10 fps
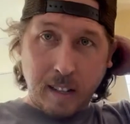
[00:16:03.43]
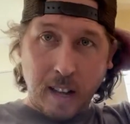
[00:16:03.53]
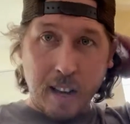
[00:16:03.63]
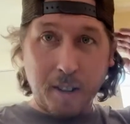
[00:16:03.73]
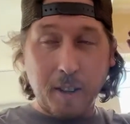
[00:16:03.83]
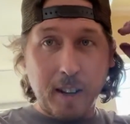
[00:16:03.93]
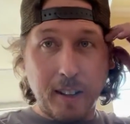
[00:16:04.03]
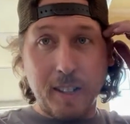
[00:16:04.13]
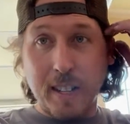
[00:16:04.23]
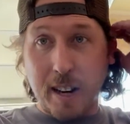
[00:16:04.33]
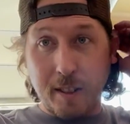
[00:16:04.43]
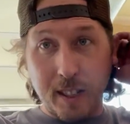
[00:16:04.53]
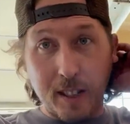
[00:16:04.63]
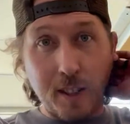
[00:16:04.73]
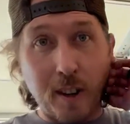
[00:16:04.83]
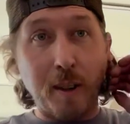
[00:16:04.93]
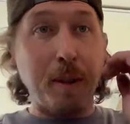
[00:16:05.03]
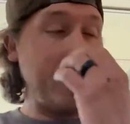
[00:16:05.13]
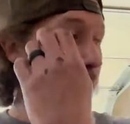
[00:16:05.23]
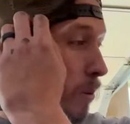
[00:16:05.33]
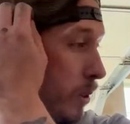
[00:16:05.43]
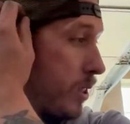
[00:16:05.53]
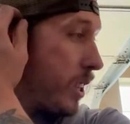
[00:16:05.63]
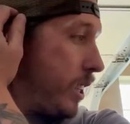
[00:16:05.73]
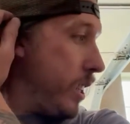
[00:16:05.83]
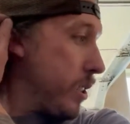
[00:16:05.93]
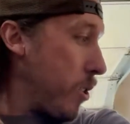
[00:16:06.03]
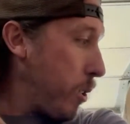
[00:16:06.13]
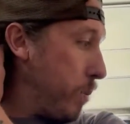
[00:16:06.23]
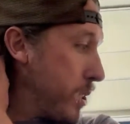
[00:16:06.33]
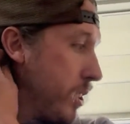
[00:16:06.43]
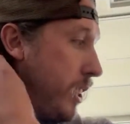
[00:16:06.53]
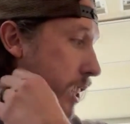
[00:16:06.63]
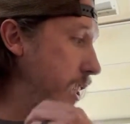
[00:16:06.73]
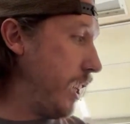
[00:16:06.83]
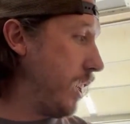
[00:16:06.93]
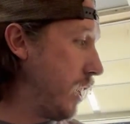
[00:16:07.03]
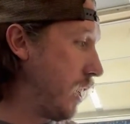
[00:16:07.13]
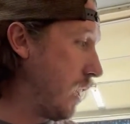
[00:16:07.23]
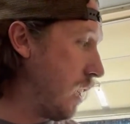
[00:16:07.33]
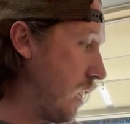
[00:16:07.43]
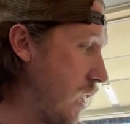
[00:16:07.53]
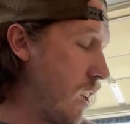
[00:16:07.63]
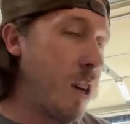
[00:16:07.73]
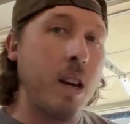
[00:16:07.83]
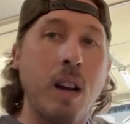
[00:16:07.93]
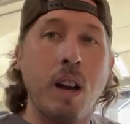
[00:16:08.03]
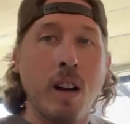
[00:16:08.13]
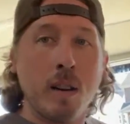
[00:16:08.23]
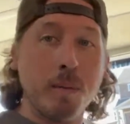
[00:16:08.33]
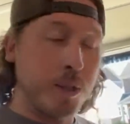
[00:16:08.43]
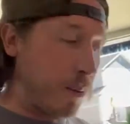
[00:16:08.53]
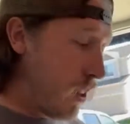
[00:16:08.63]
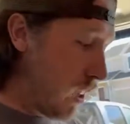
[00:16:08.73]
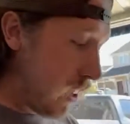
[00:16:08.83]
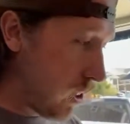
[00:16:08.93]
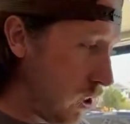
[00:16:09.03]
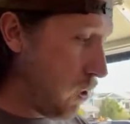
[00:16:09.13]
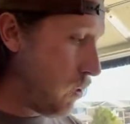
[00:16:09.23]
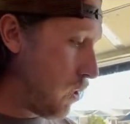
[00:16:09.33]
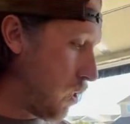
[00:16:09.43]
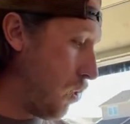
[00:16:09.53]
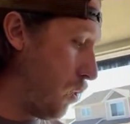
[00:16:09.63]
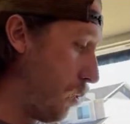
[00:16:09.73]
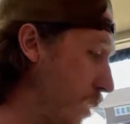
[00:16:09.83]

I don't know how the sound is. Sorry, my neighbor's getting his carpets cleaned. Um, something I like to use too